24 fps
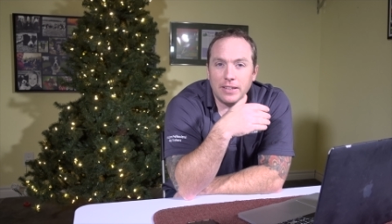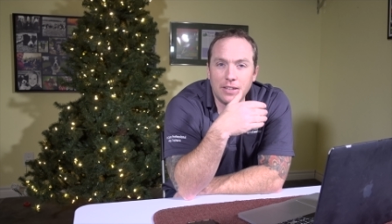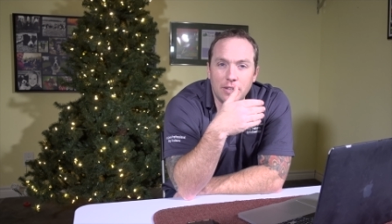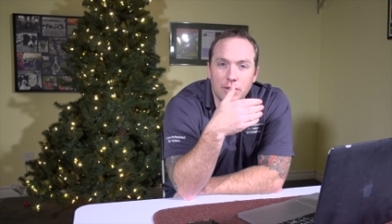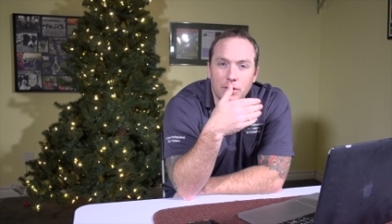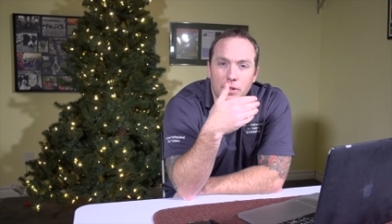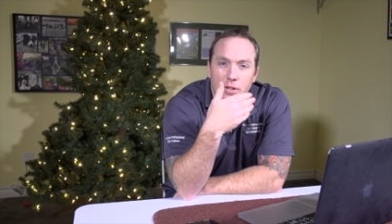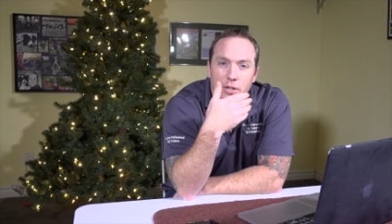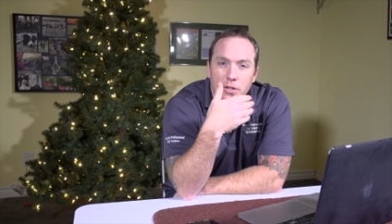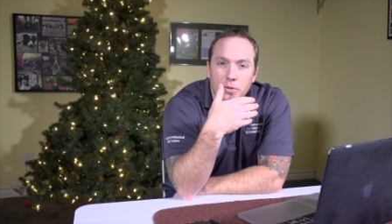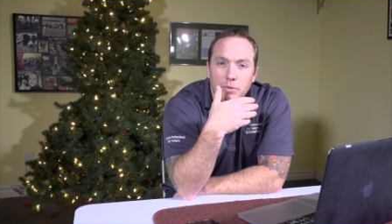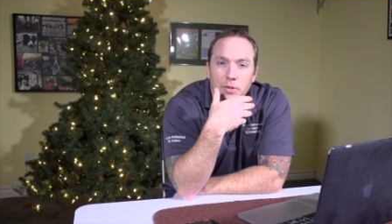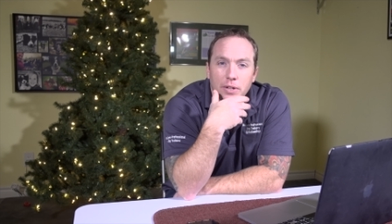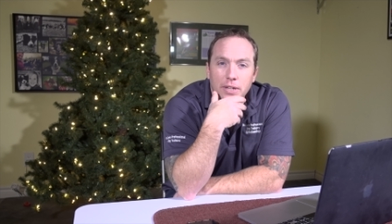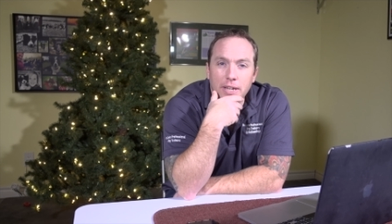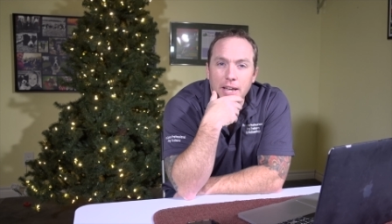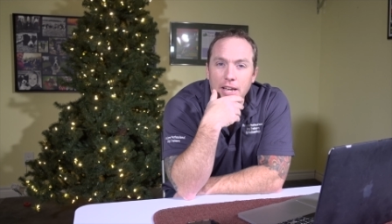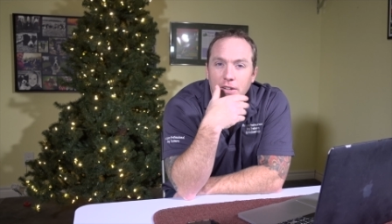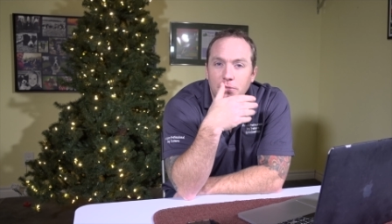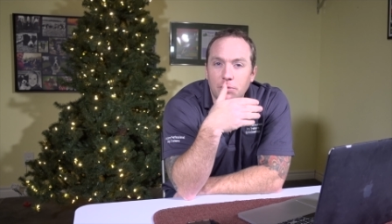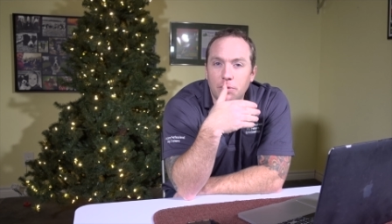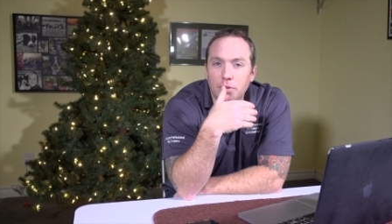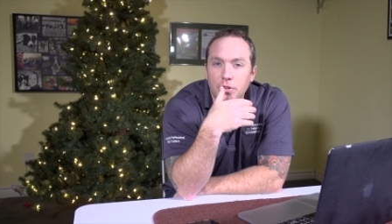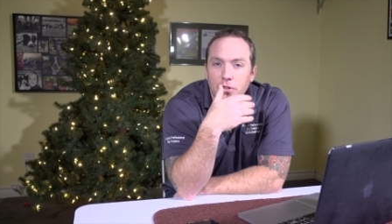that you'd
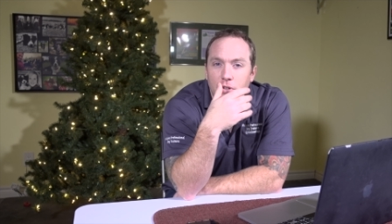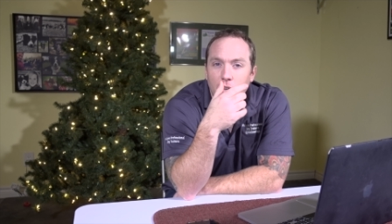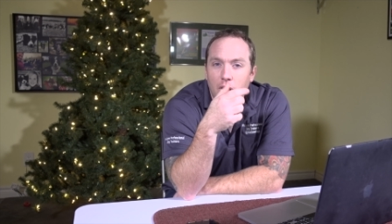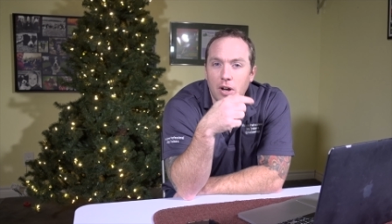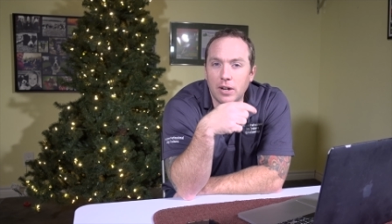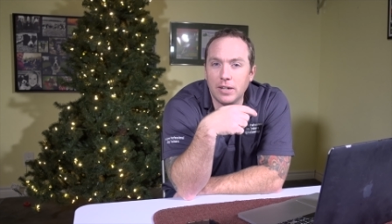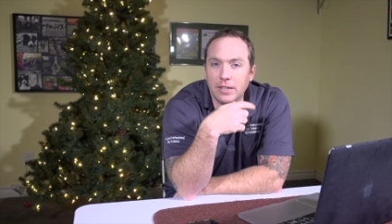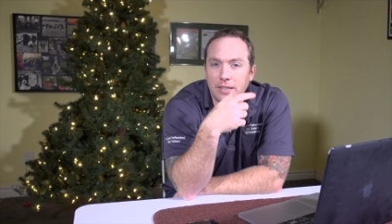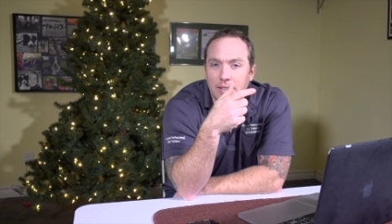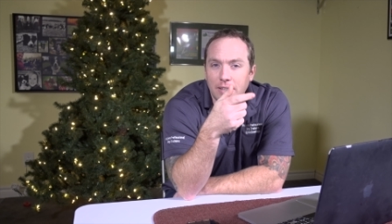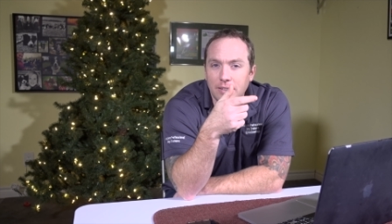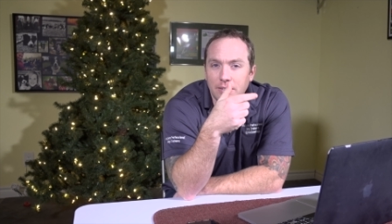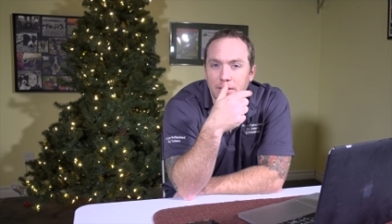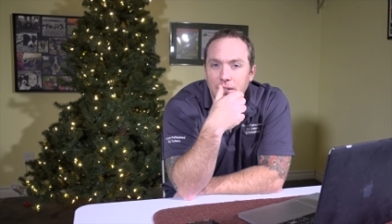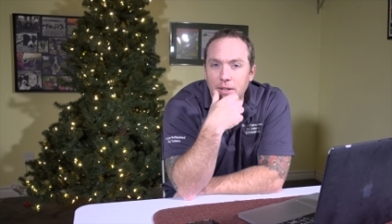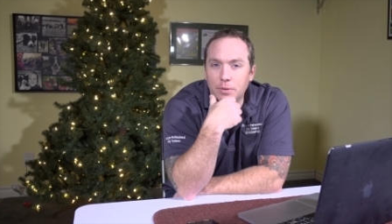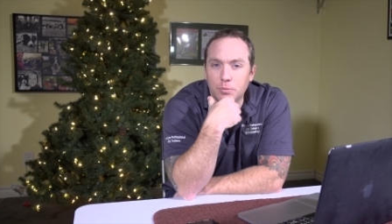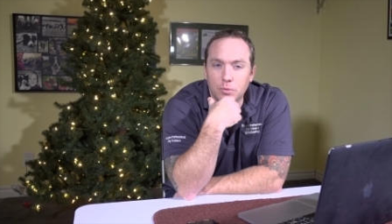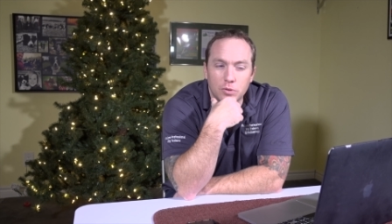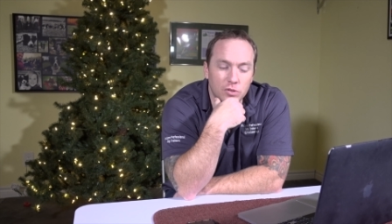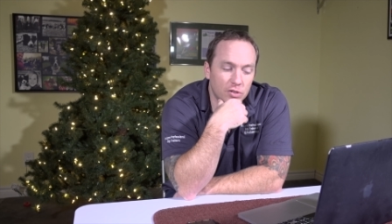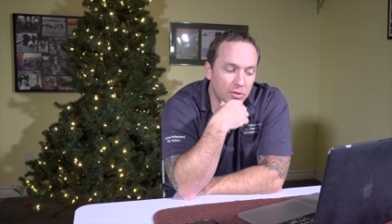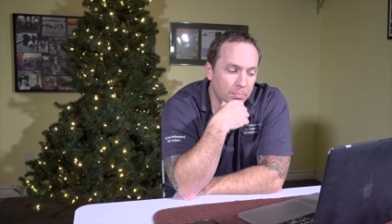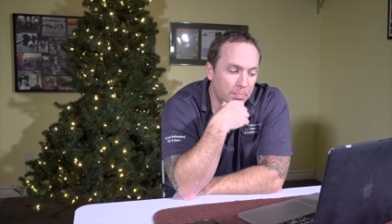engage with your dog and then
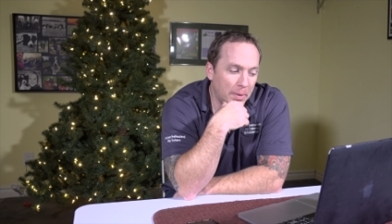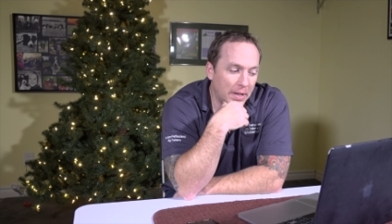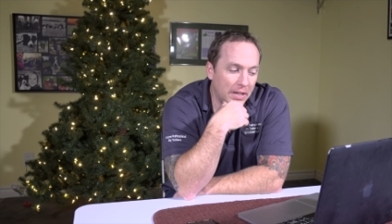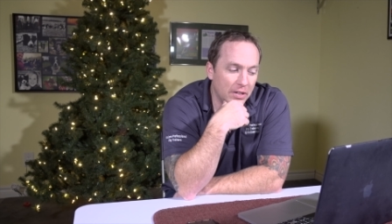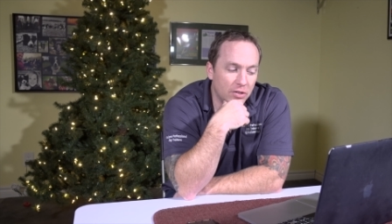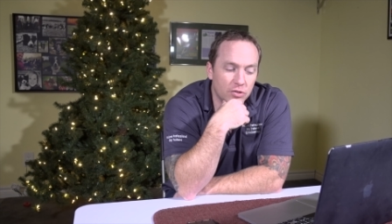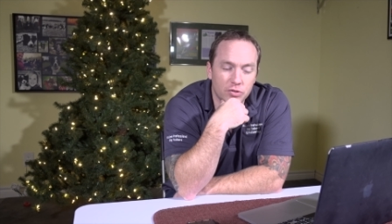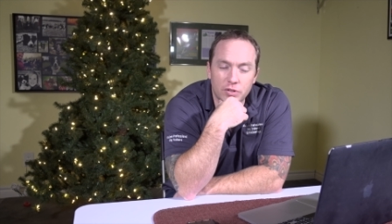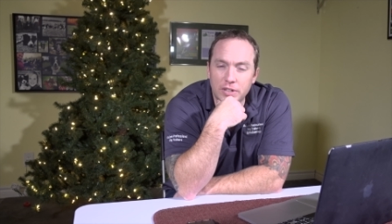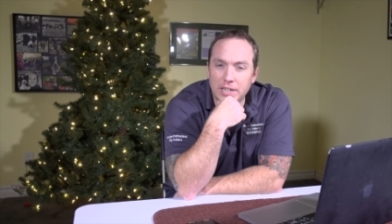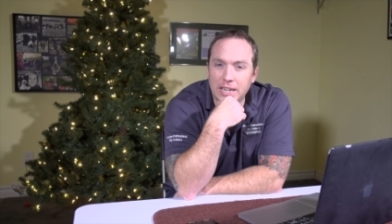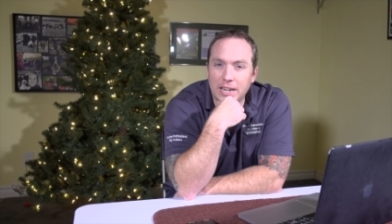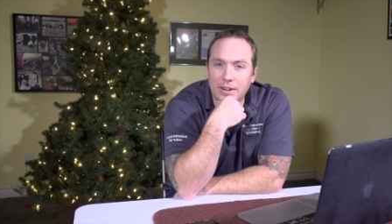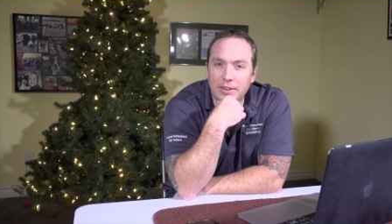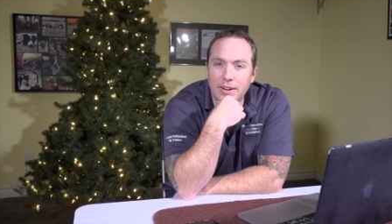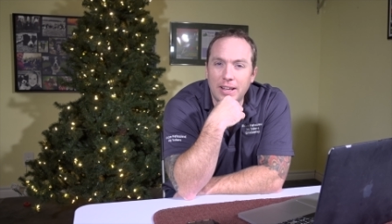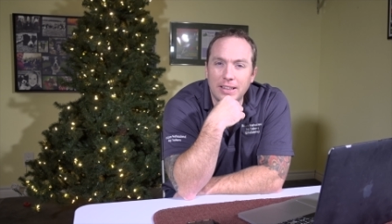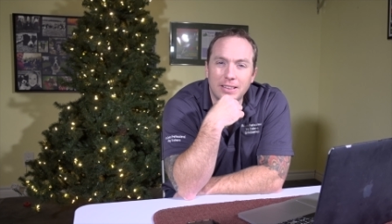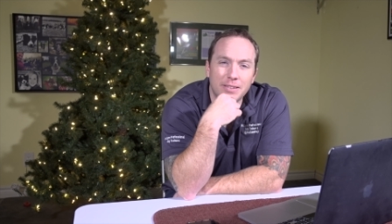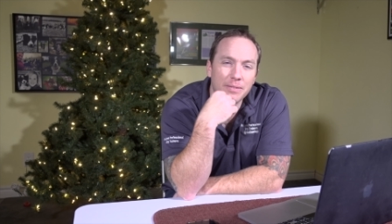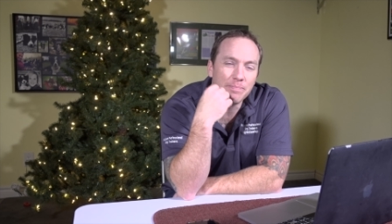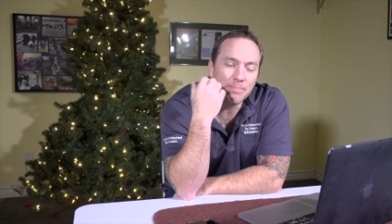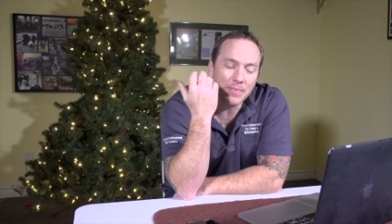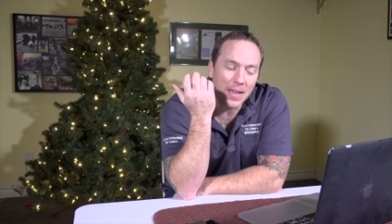it would spit a treat out
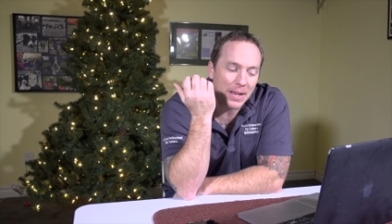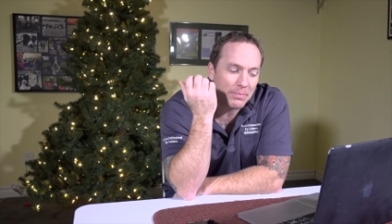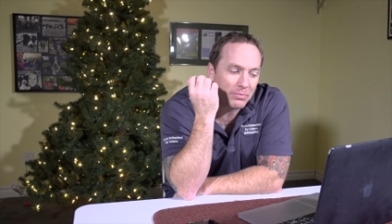at them.